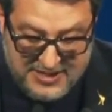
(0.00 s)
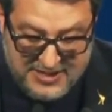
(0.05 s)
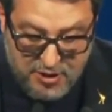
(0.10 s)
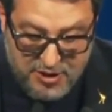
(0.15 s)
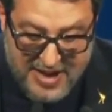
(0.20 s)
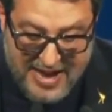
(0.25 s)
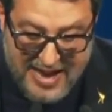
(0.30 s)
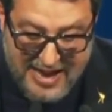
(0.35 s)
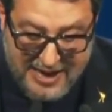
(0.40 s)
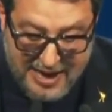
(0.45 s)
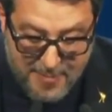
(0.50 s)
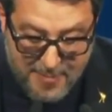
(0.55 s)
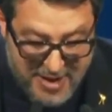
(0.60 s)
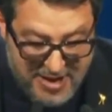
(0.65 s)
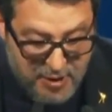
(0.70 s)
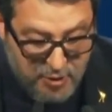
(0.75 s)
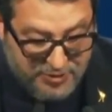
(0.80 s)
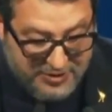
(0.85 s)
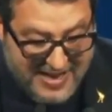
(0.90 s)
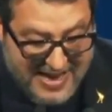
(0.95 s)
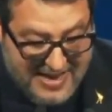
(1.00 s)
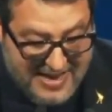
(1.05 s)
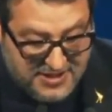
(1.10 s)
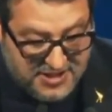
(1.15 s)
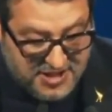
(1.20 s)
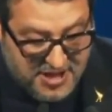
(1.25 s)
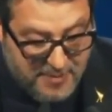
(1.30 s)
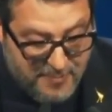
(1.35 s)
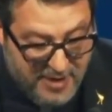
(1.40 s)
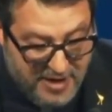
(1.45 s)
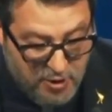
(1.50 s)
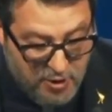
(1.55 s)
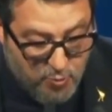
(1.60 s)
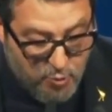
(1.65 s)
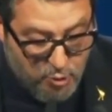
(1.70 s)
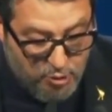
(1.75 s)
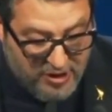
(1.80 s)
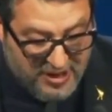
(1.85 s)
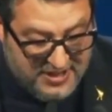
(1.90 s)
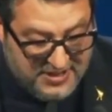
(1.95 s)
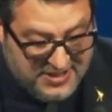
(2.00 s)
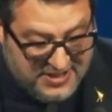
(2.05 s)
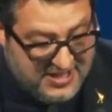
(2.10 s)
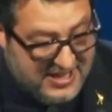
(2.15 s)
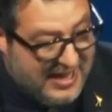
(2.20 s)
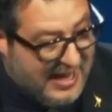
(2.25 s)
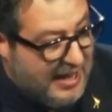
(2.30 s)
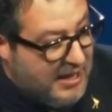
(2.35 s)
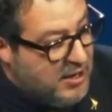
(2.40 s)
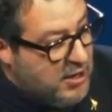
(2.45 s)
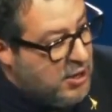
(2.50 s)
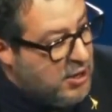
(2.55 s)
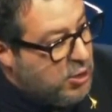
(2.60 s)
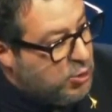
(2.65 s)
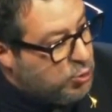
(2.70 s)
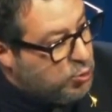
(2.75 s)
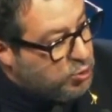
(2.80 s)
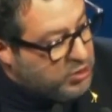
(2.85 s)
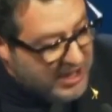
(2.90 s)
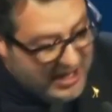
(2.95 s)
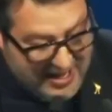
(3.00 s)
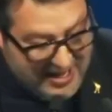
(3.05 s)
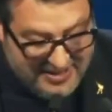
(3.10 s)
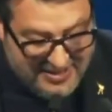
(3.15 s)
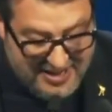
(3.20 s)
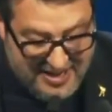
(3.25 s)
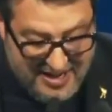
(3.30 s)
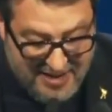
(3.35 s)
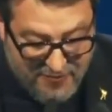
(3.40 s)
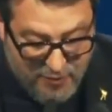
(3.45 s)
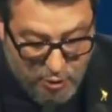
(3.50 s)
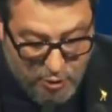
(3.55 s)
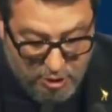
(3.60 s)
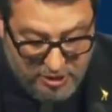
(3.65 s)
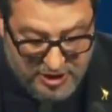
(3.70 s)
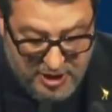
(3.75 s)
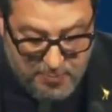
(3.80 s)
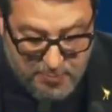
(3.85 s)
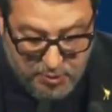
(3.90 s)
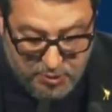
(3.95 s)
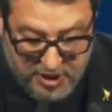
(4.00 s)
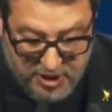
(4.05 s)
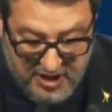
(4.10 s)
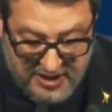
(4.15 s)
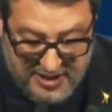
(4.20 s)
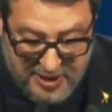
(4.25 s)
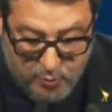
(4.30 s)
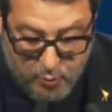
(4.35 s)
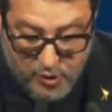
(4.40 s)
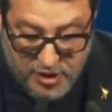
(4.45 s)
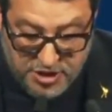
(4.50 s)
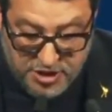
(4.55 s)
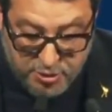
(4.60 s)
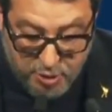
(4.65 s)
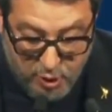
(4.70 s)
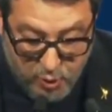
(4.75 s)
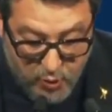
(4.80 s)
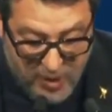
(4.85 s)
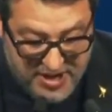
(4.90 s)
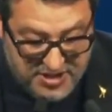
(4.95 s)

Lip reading: less taxes, less bureaucracy, protection of labor, and purchasing power.